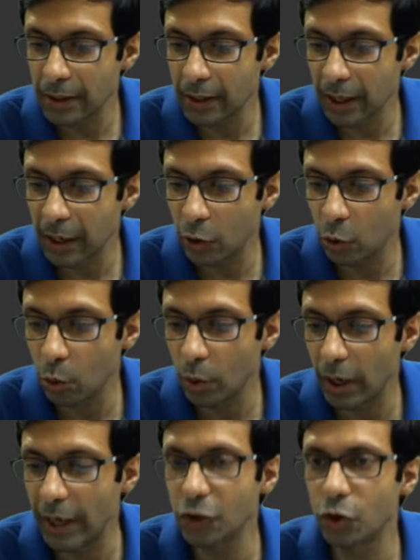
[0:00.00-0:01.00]
Can I do
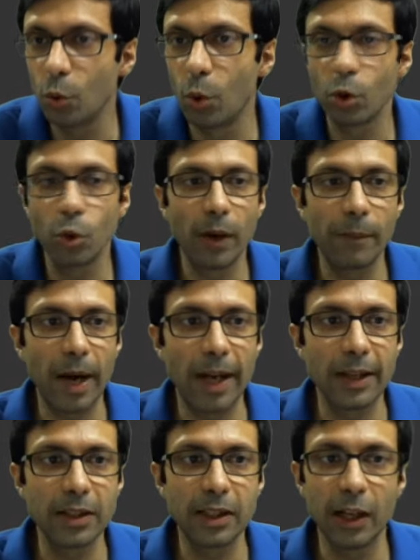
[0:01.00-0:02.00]
H2O2 and
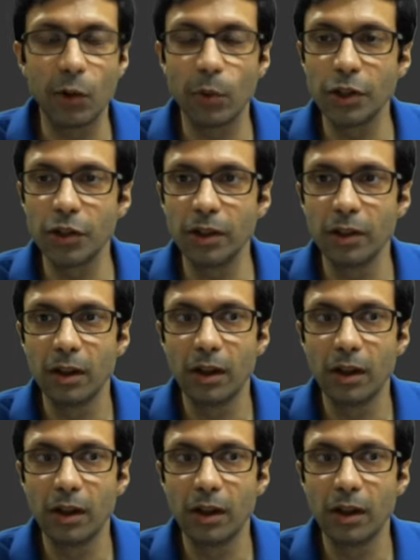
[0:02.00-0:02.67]
balance the equation?